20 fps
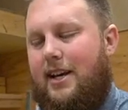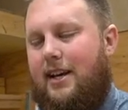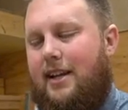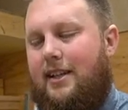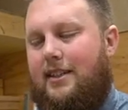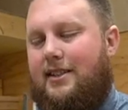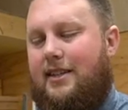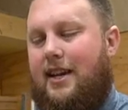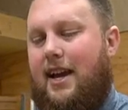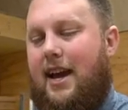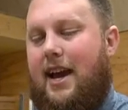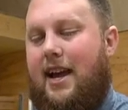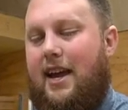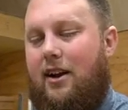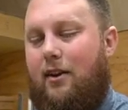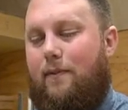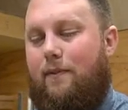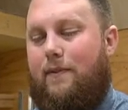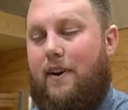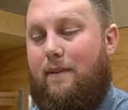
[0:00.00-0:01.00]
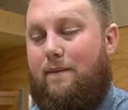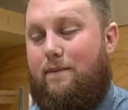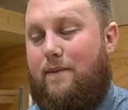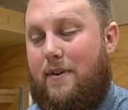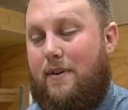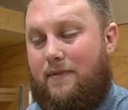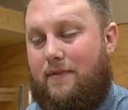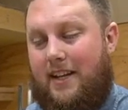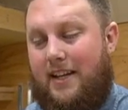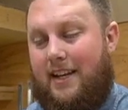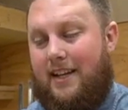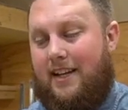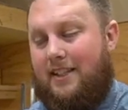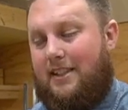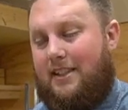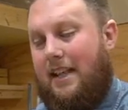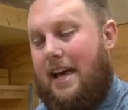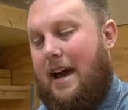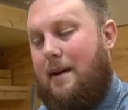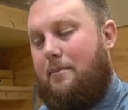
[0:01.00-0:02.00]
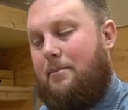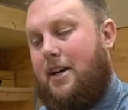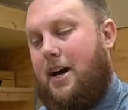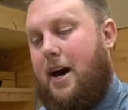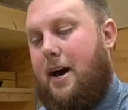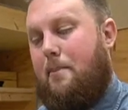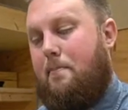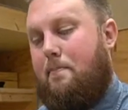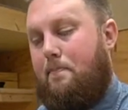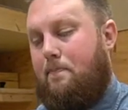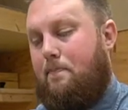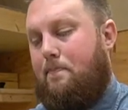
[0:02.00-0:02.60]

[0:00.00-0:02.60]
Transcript: It's got, it'll fit a fifteen inch laptop.